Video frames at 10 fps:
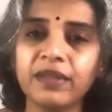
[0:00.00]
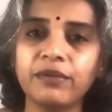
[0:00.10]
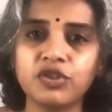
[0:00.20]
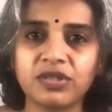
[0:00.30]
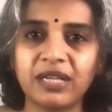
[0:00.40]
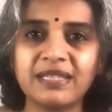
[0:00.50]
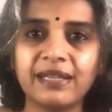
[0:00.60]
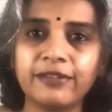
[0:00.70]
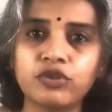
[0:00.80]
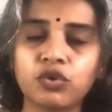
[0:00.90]
which
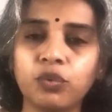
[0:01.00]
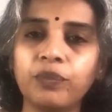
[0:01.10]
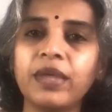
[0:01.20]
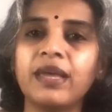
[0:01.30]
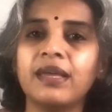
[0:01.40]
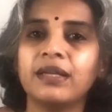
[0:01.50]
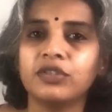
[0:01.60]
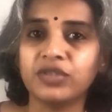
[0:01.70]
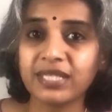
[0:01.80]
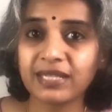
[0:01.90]
translates to
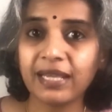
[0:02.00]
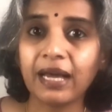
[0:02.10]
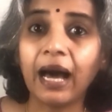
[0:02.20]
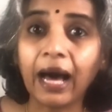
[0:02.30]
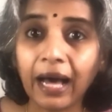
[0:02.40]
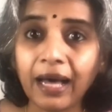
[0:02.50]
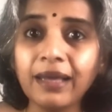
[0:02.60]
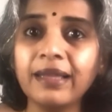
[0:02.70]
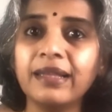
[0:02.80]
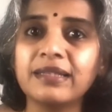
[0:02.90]
just like A
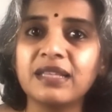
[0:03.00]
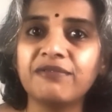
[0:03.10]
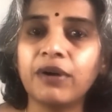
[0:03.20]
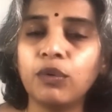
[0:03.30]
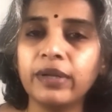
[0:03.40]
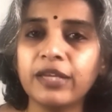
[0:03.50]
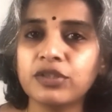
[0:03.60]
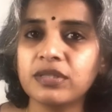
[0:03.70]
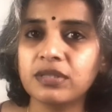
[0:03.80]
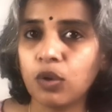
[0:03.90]
is the
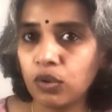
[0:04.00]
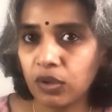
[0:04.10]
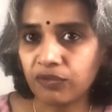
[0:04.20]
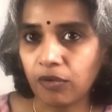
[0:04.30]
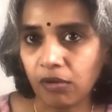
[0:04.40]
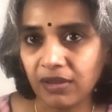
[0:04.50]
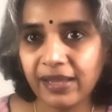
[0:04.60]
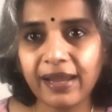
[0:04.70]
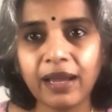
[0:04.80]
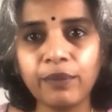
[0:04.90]
foundation sound of all the
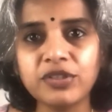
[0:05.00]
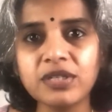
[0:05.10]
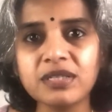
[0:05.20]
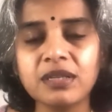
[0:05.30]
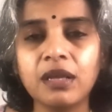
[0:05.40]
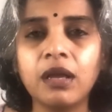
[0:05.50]
languages,